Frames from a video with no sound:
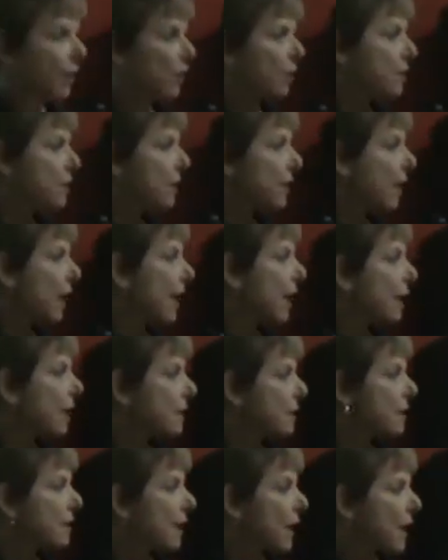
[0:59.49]
here
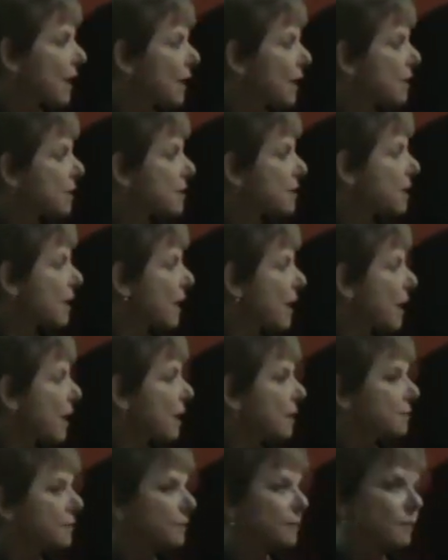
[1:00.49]
tonight. And
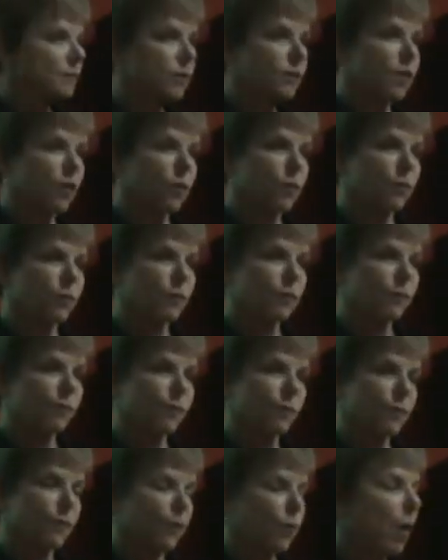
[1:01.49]
so
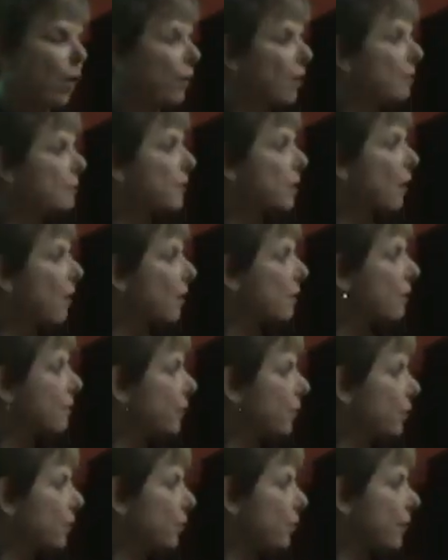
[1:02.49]
welcome to all
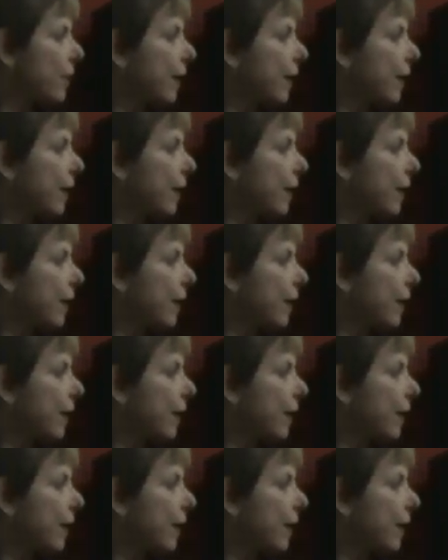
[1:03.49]
of you